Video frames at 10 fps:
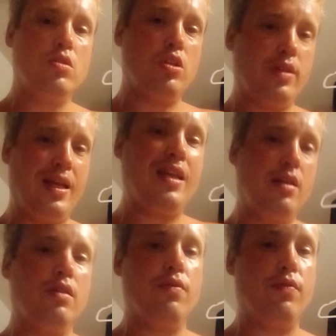to the end
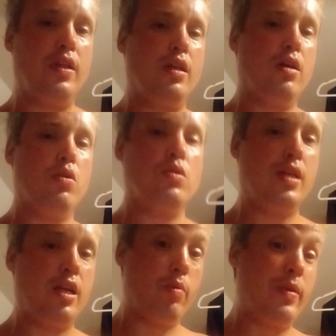of the video to
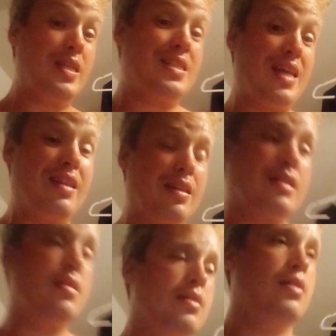hear me say this.